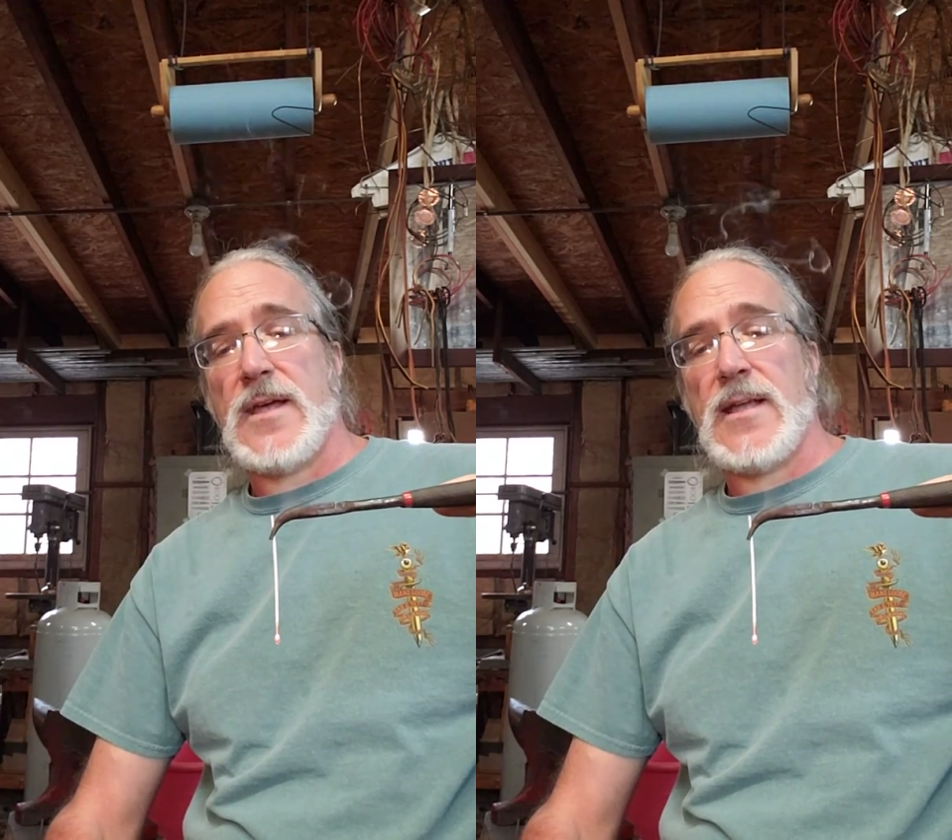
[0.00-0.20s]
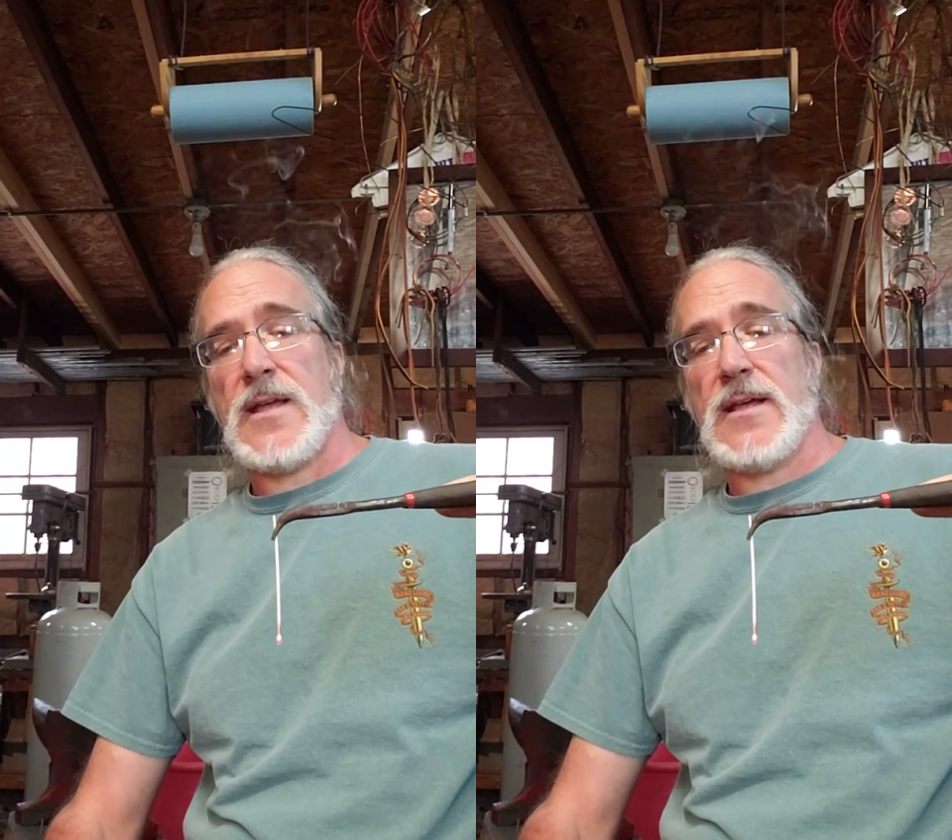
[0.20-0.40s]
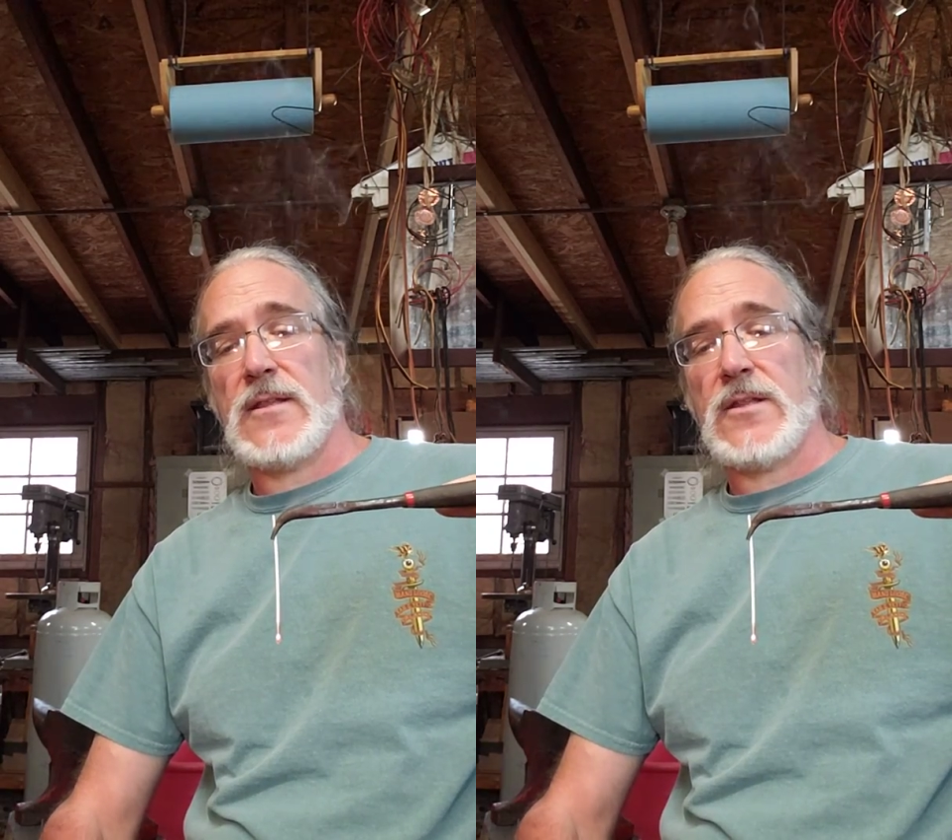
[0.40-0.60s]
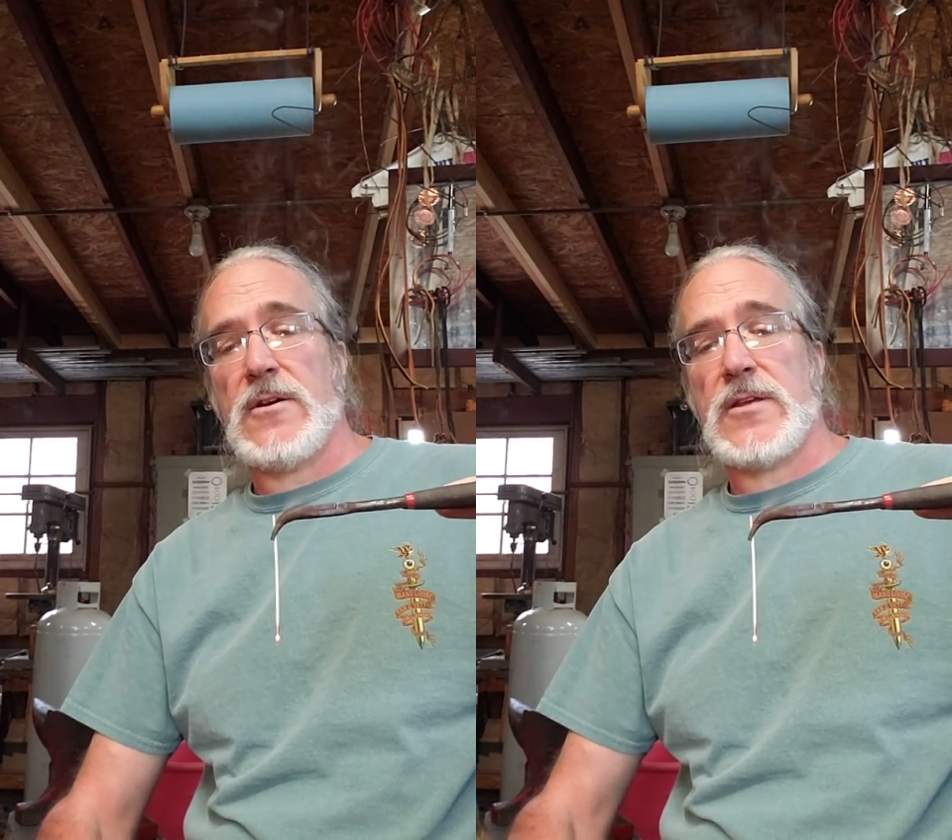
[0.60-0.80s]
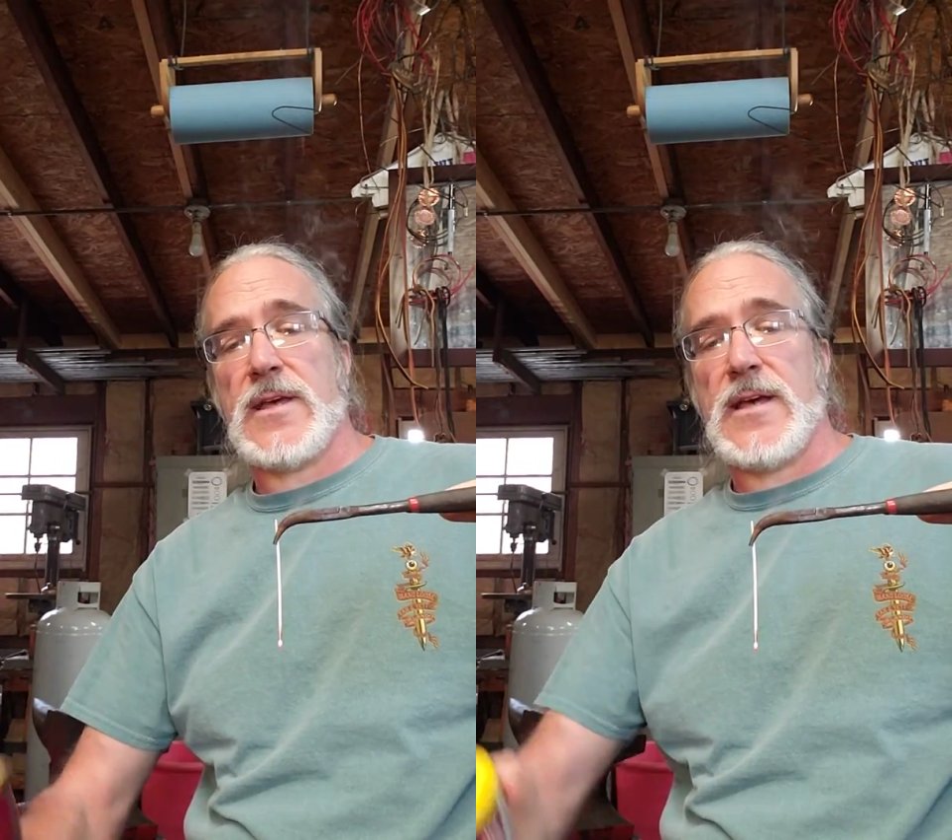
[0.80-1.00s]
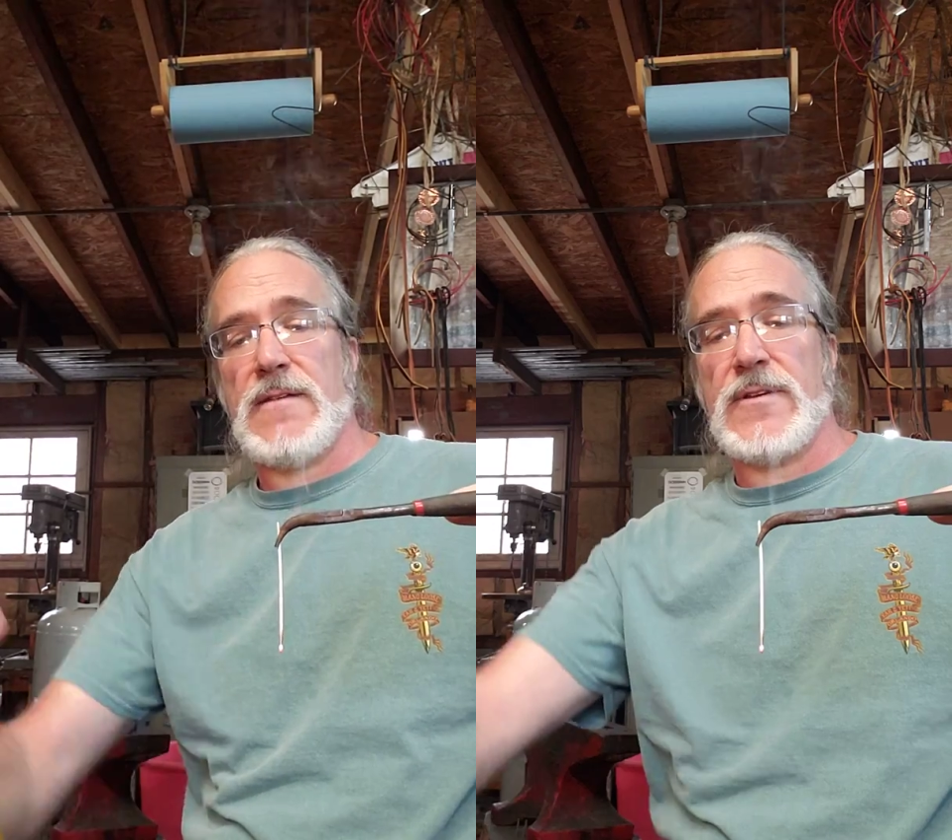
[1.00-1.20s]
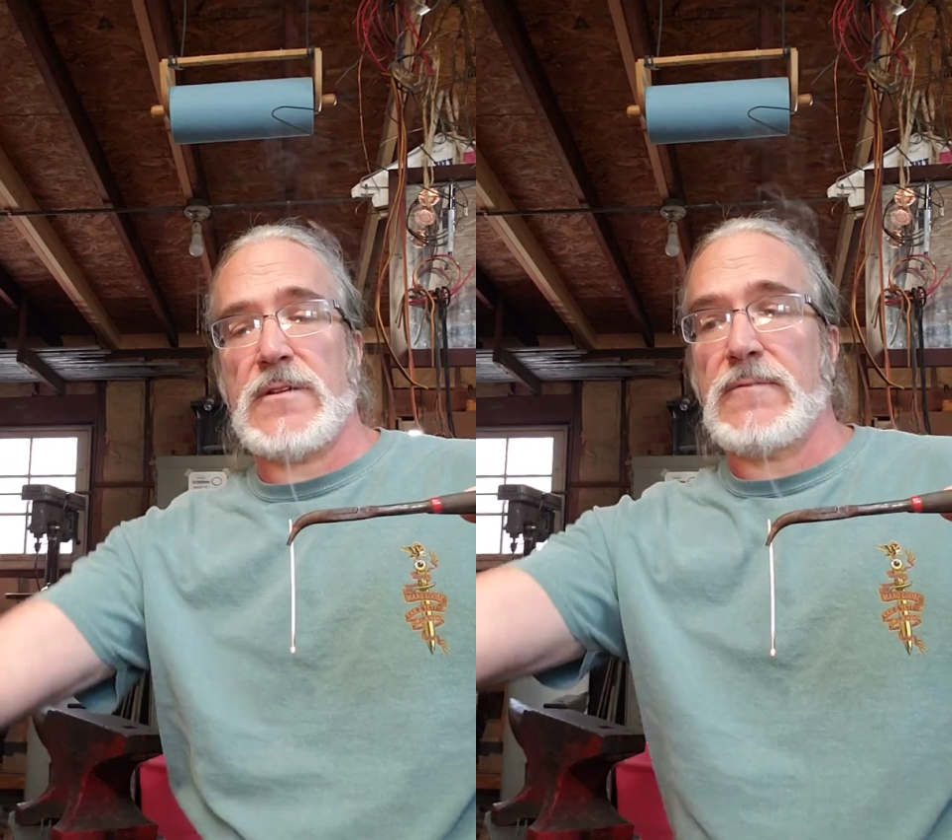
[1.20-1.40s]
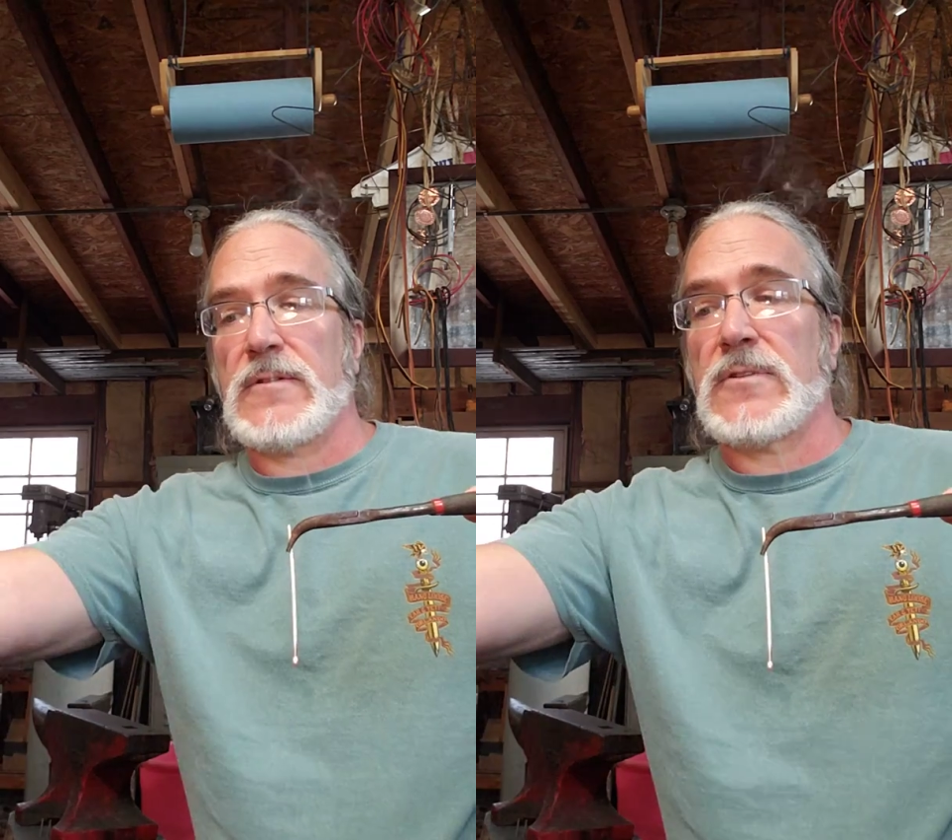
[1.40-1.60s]
and there you have
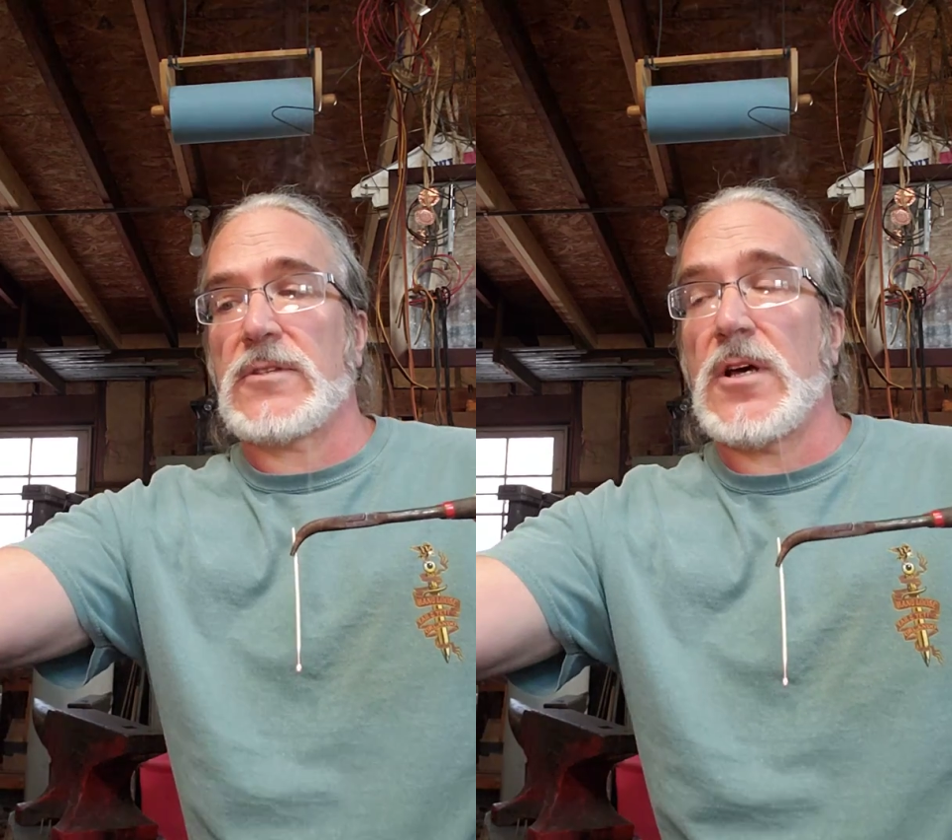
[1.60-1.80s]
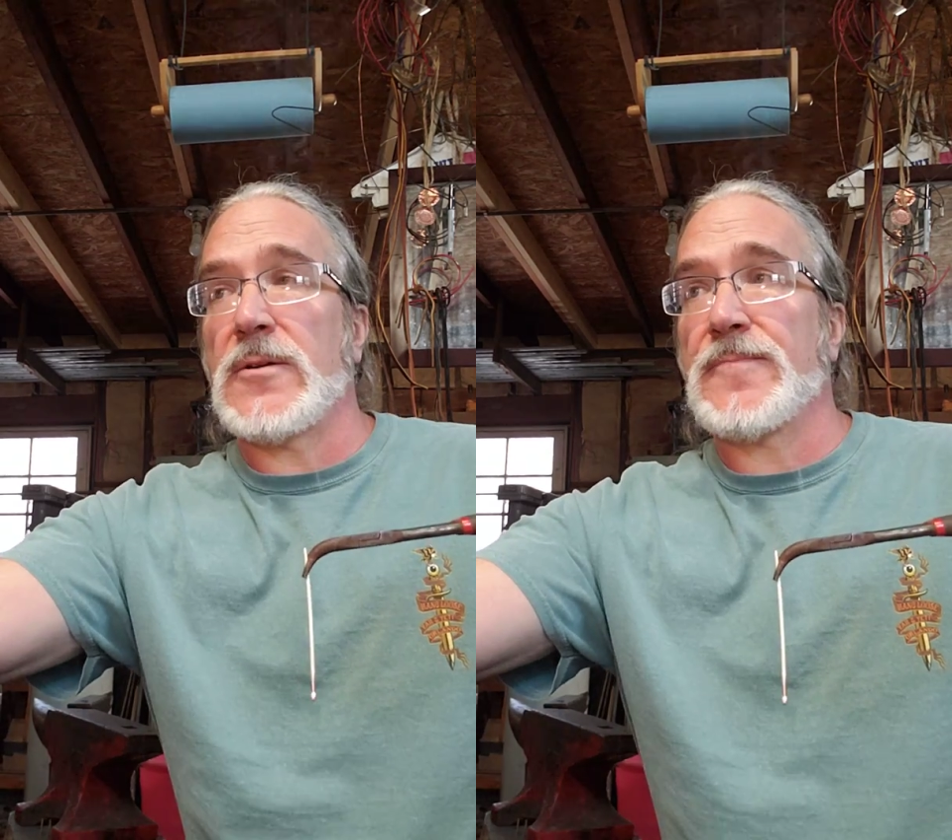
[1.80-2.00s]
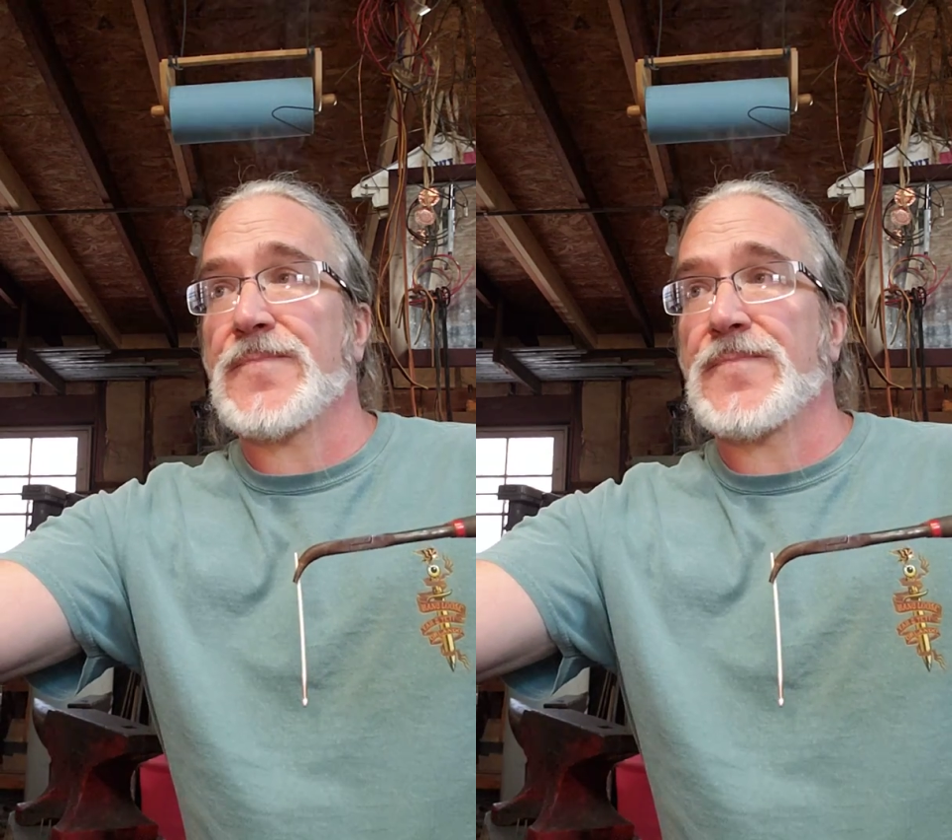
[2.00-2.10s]
it, done.